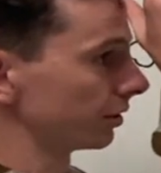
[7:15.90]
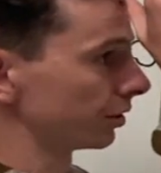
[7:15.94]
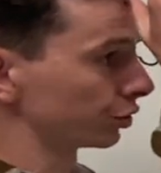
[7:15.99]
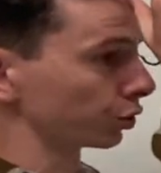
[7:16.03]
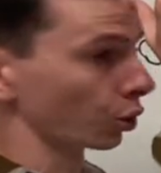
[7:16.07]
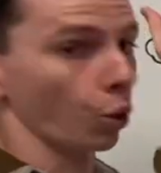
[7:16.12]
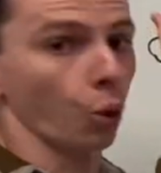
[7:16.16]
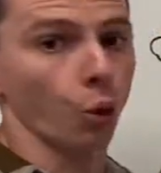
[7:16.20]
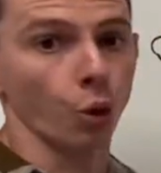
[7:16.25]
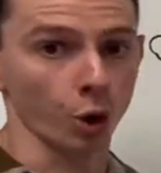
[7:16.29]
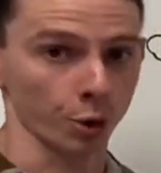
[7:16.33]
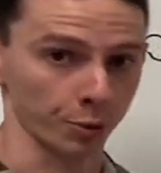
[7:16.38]
the
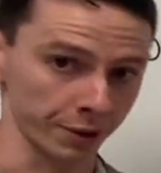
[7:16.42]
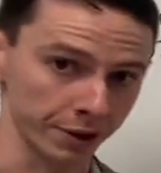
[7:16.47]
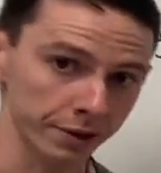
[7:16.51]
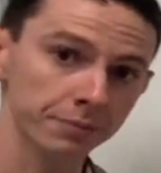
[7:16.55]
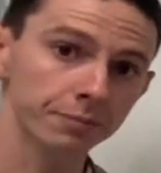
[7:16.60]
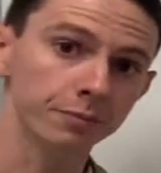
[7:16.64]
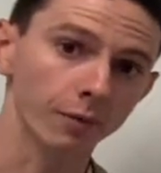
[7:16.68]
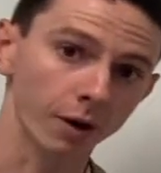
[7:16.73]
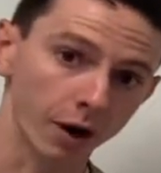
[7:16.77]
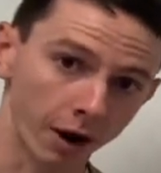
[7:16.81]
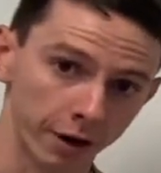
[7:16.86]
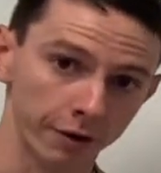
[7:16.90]

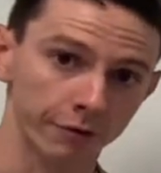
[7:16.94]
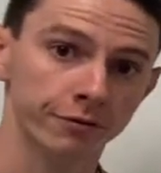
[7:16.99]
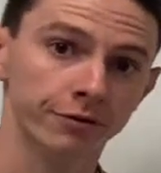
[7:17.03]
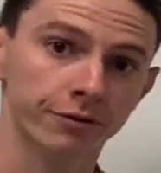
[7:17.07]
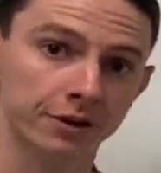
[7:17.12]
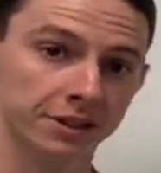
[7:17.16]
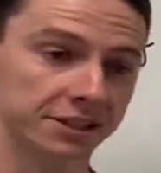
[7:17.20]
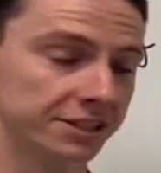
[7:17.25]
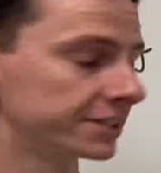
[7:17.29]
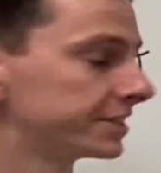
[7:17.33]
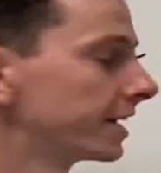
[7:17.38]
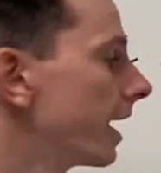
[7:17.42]
orbit
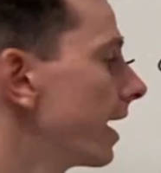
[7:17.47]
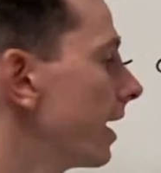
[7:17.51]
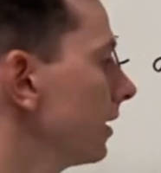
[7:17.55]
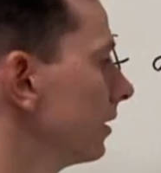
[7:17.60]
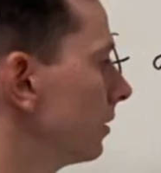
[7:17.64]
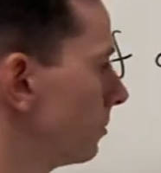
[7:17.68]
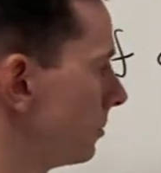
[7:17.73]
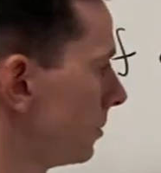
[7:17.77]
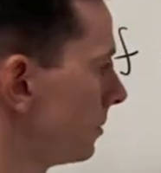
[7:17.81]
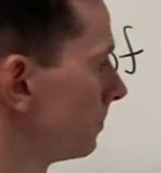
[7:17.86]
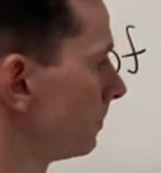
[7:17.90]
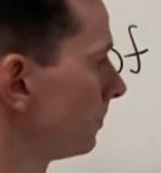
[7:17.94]
of a set
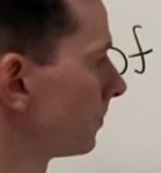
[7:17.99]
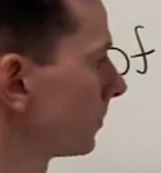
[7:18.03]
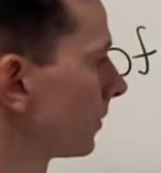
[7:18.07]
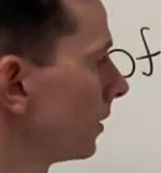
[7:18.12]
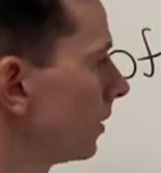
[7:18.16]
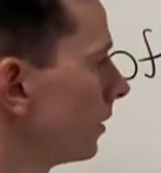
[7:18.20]
element.